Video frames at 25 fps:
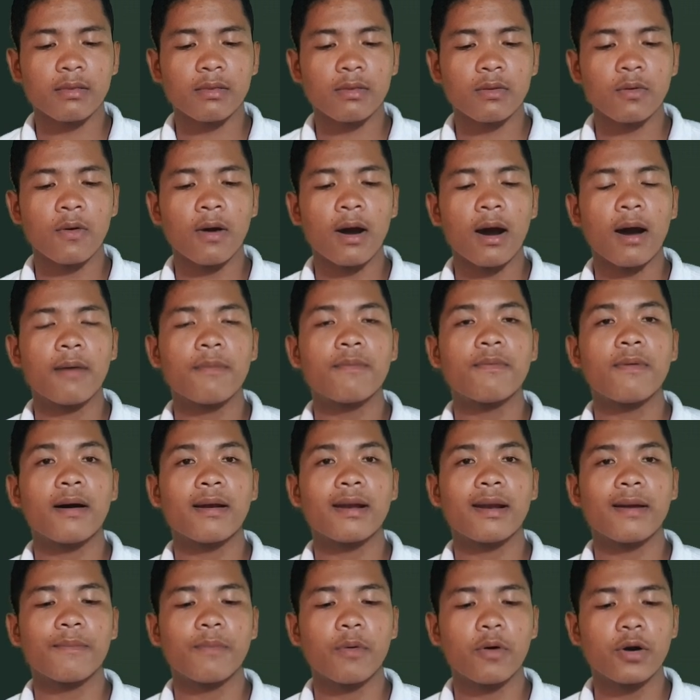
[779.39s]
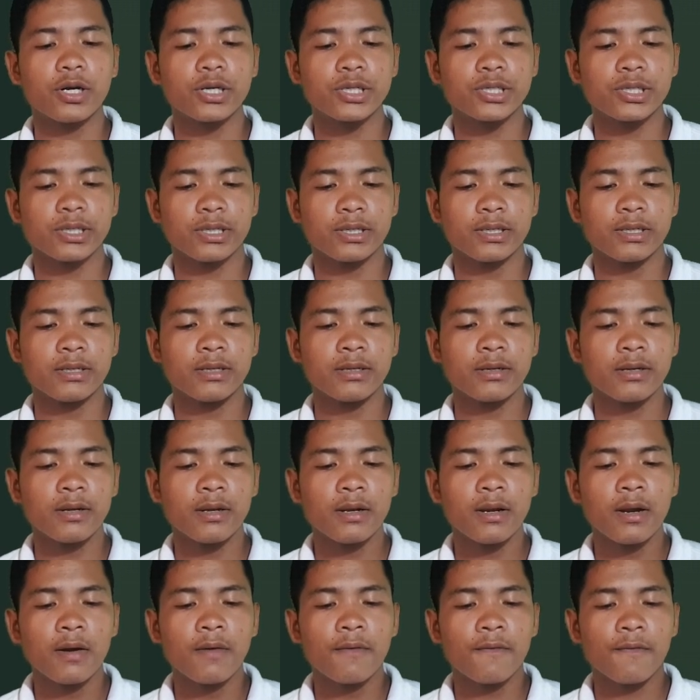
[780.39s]
to have an abortion
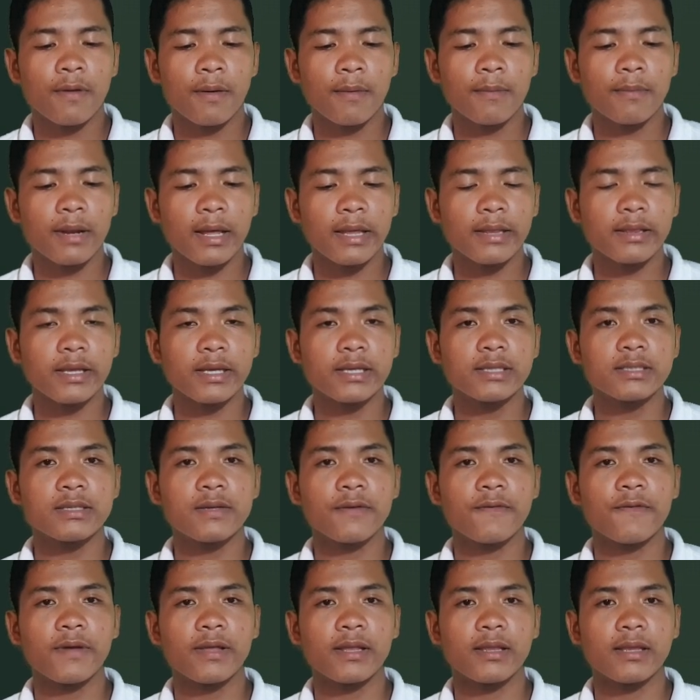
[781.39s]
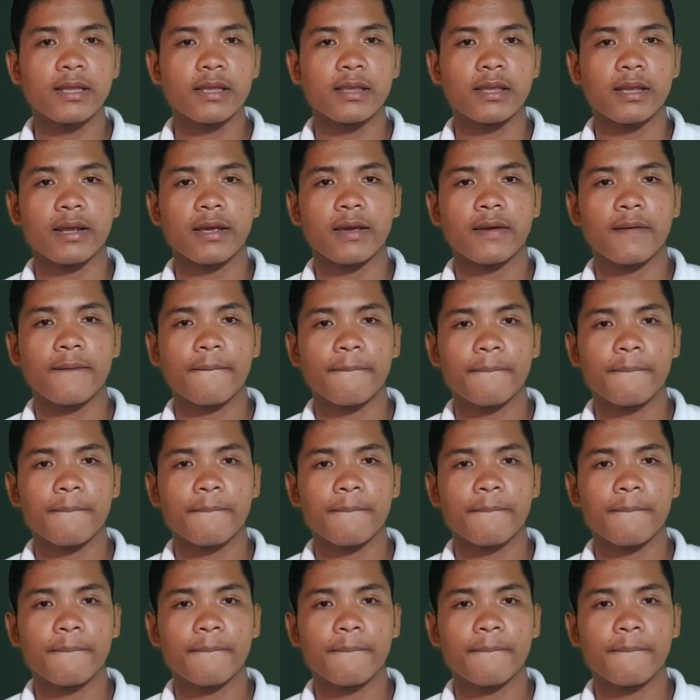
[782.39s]
from 1973.